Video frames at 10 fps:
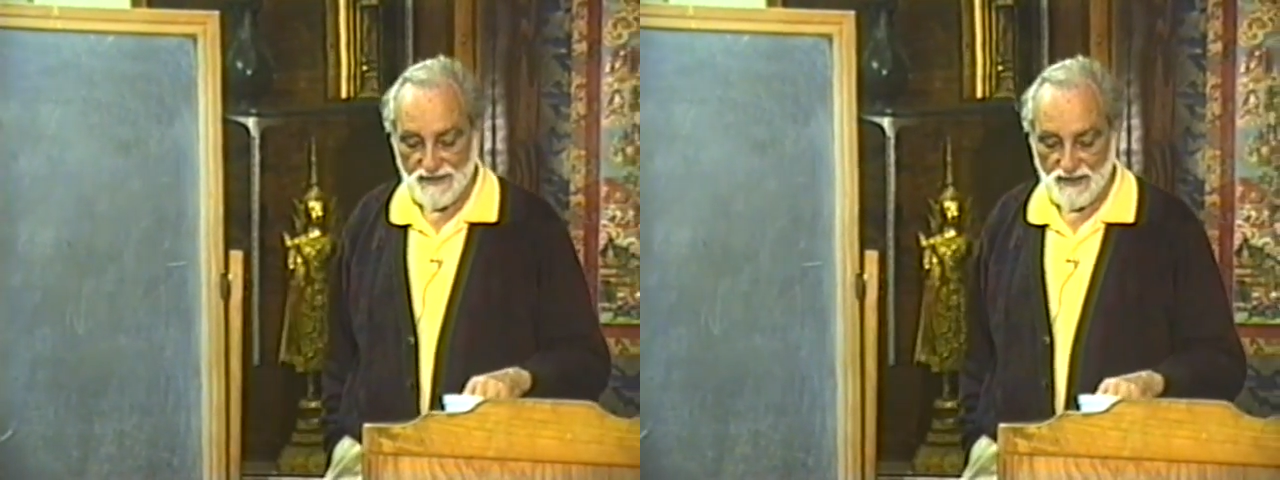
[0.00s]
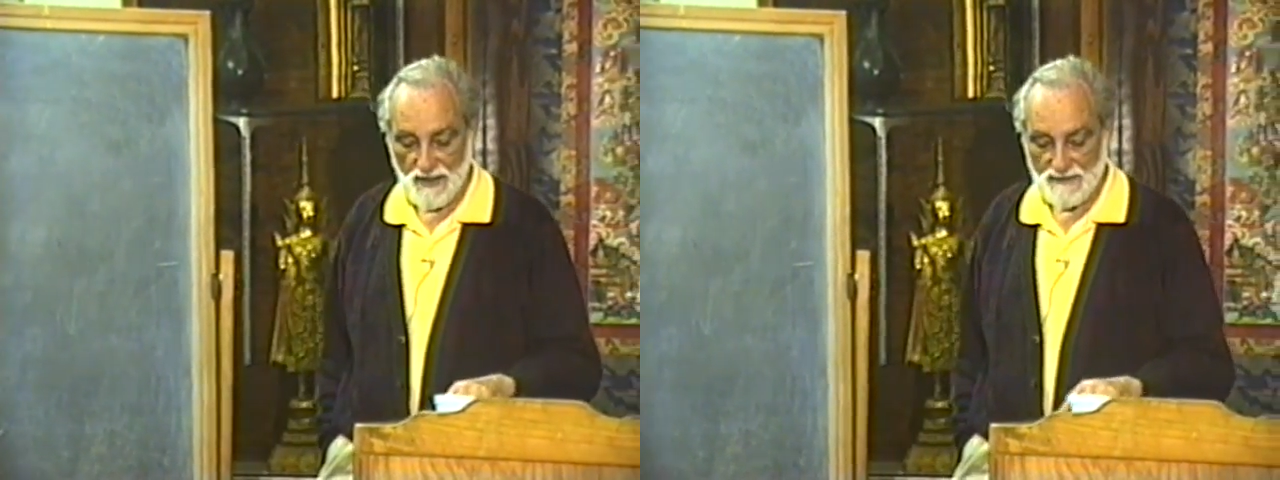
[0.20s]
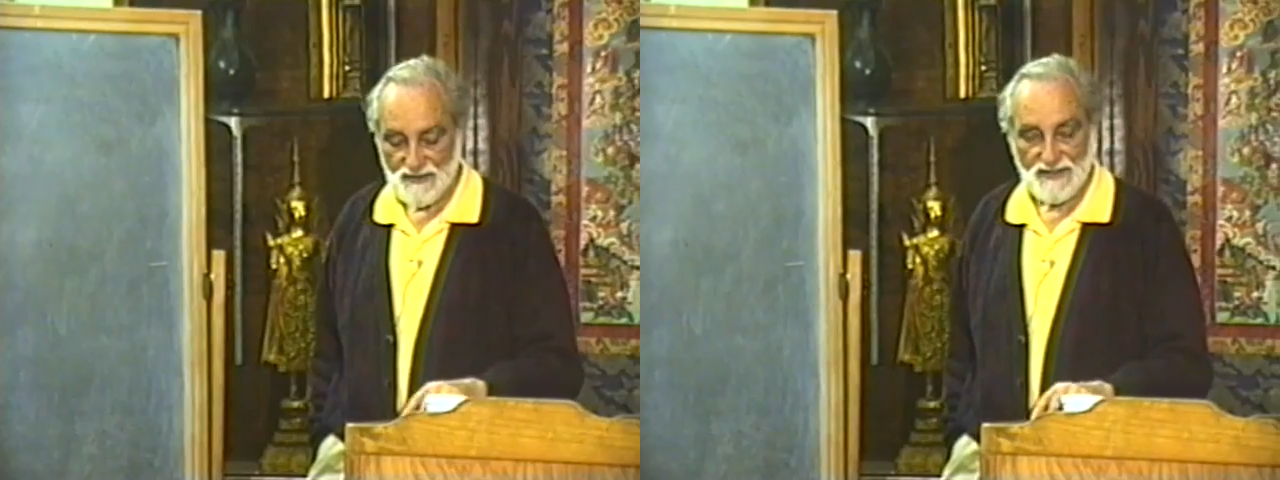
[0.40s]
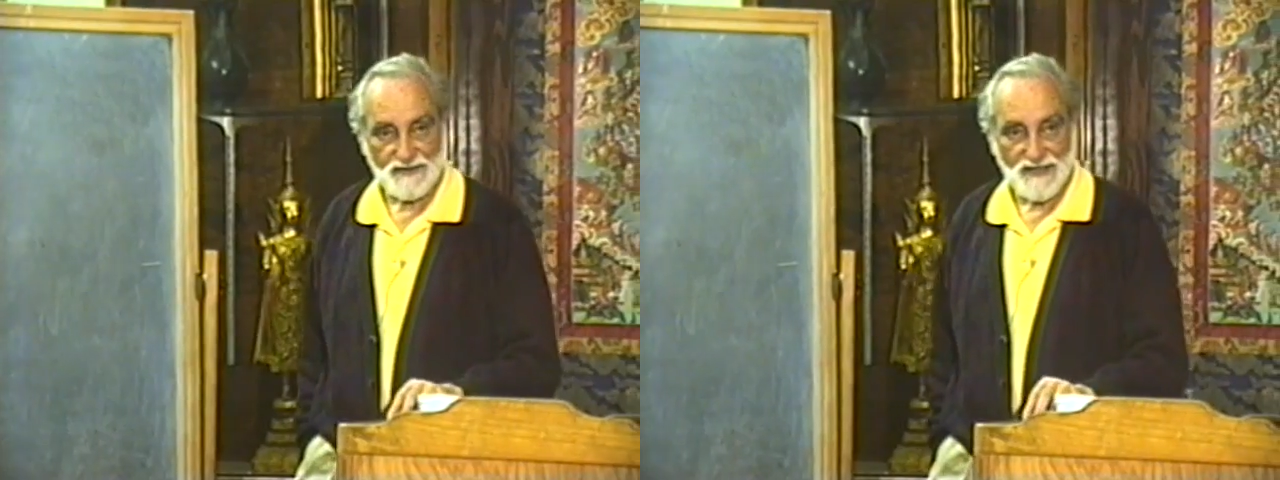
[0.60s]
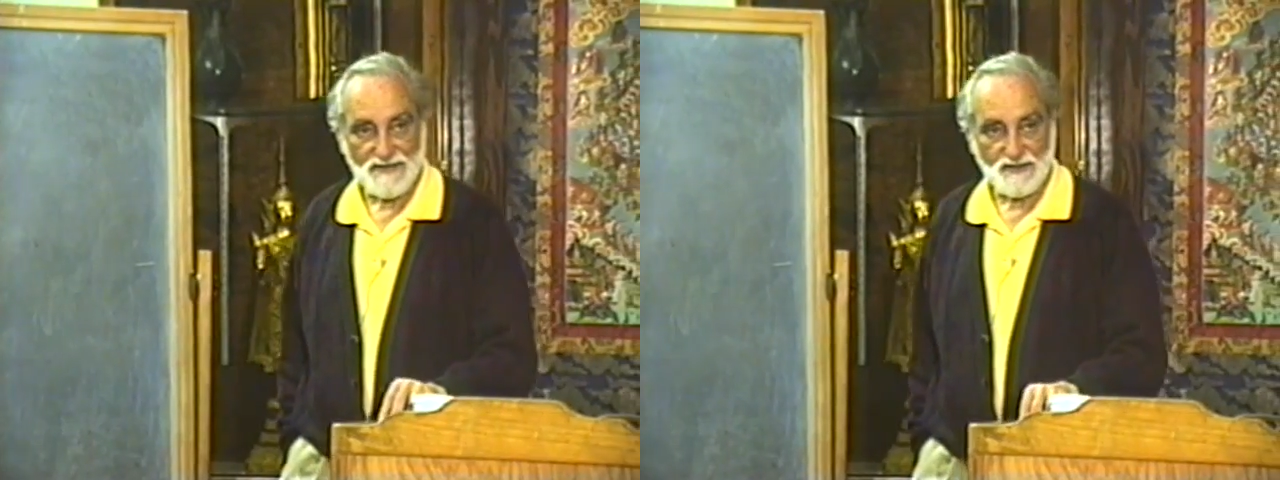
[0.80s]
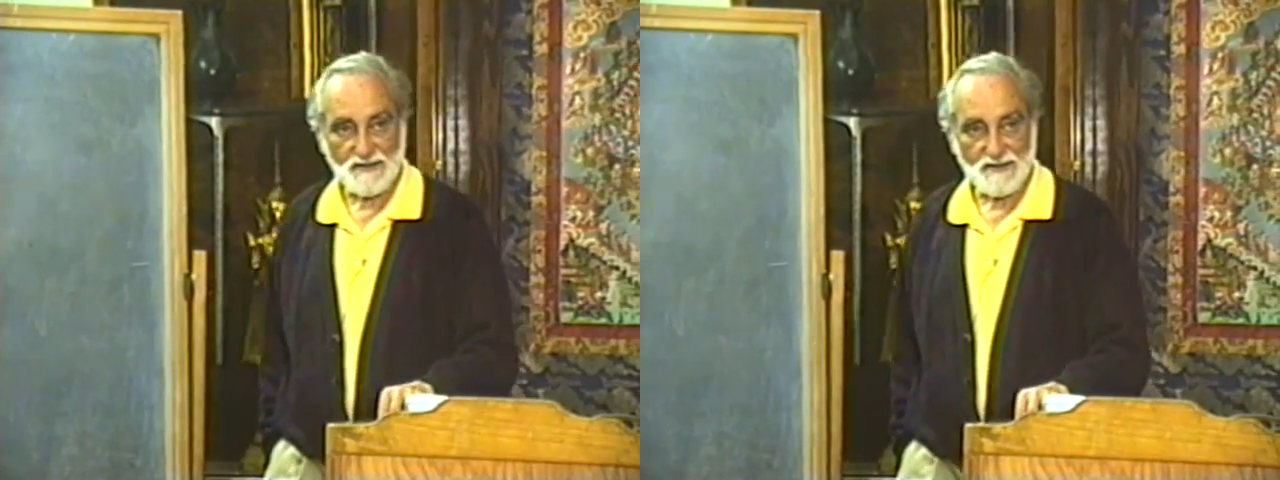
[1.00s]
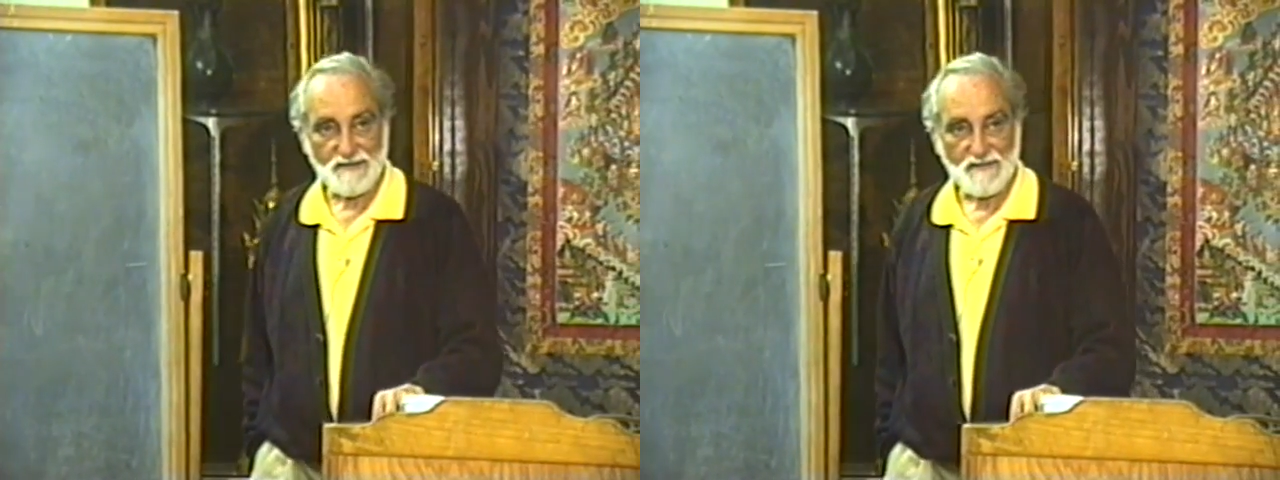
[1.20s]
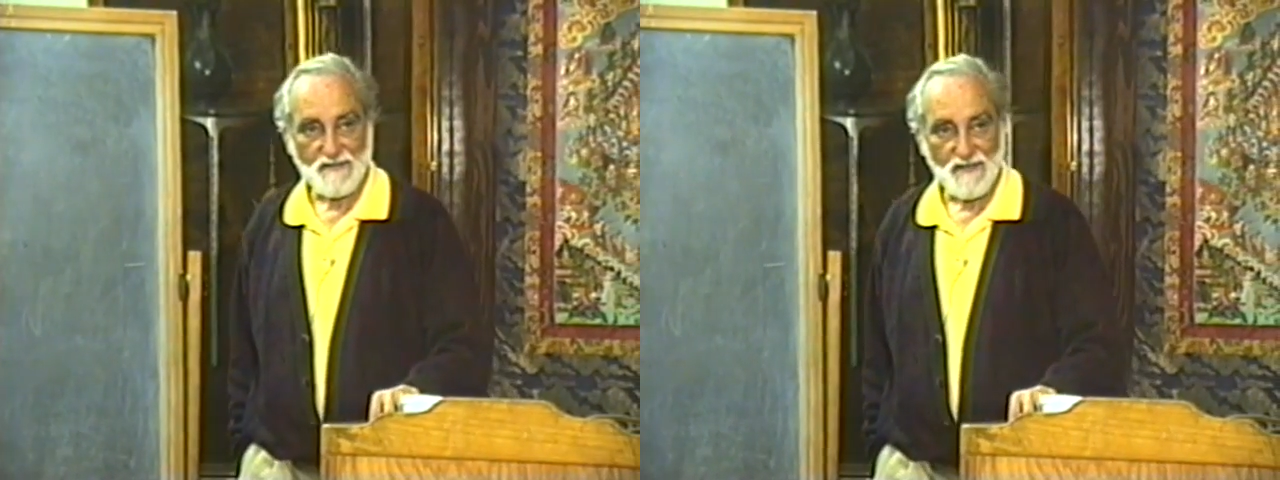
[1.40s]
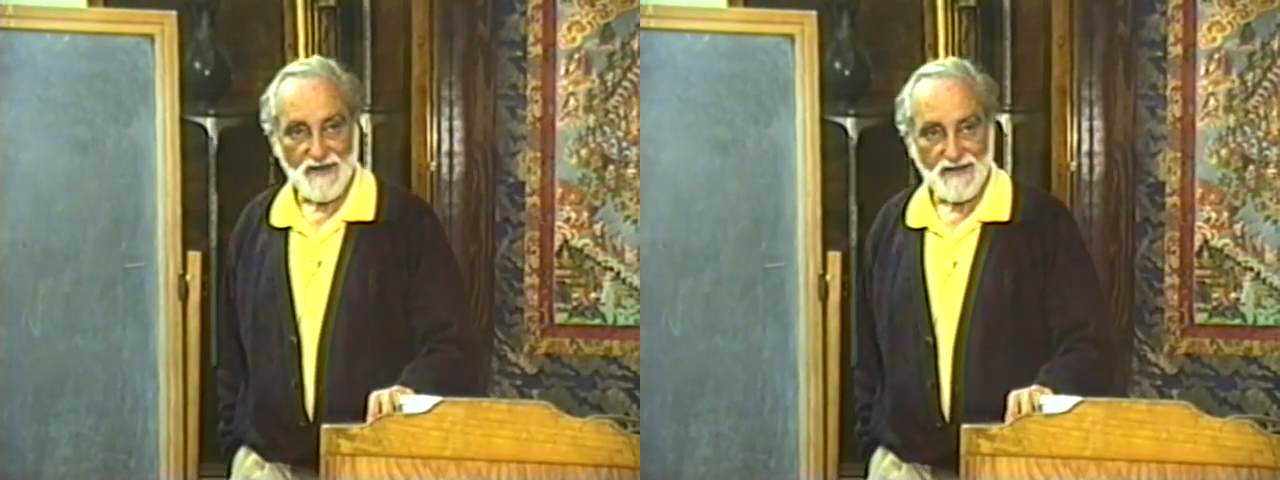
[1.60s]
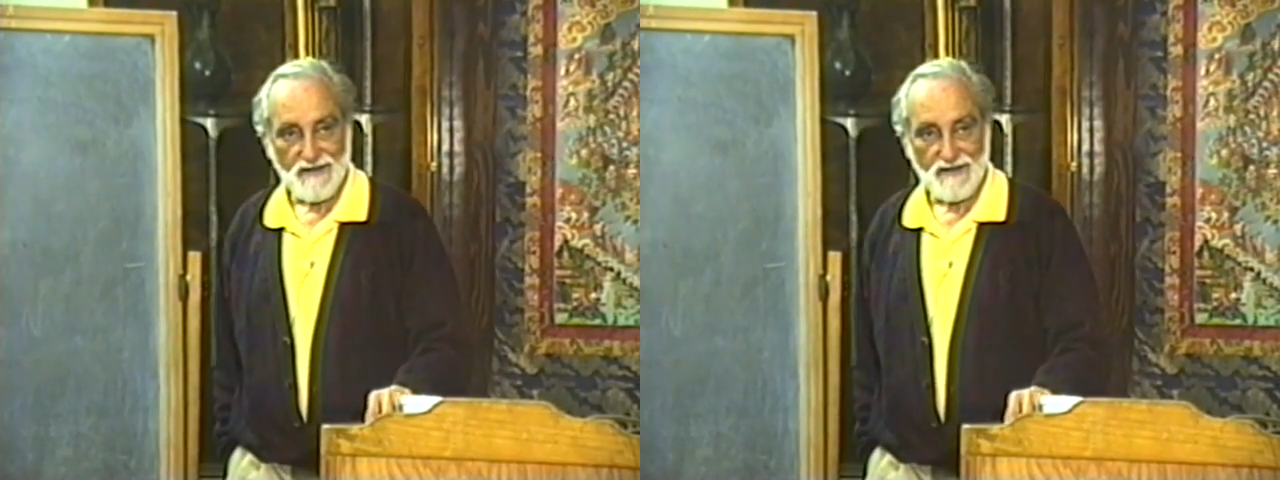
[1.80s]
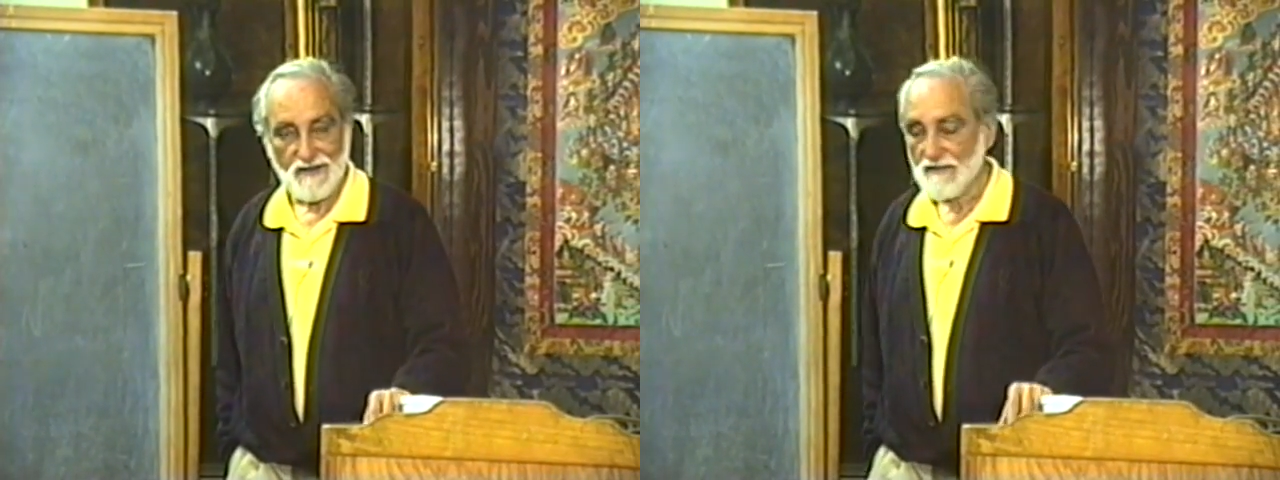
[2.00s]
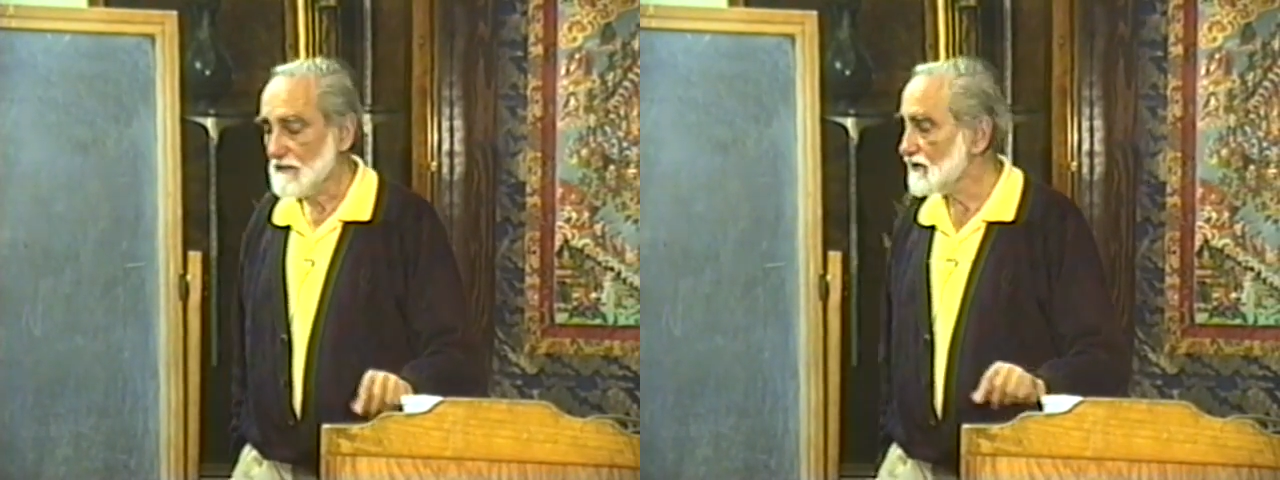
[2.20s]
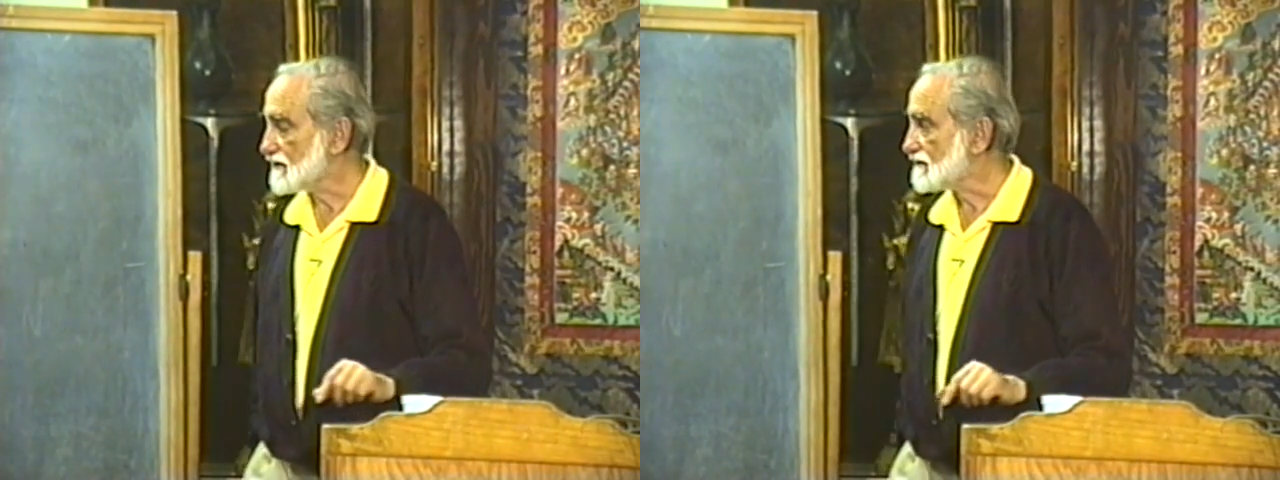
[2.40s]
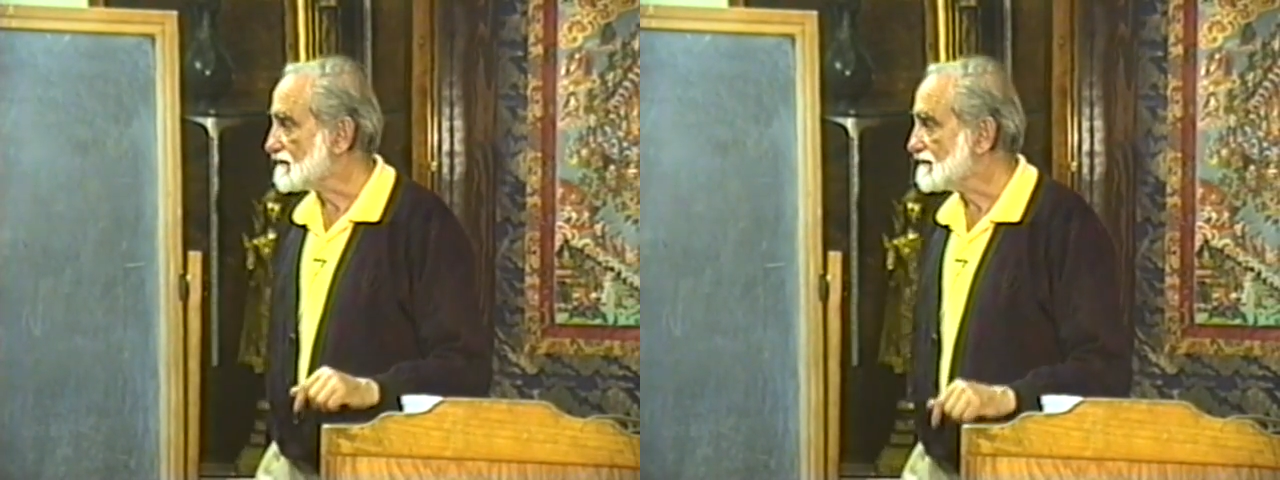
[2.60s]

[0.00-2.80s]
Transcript: Dharma successor of the Buddha.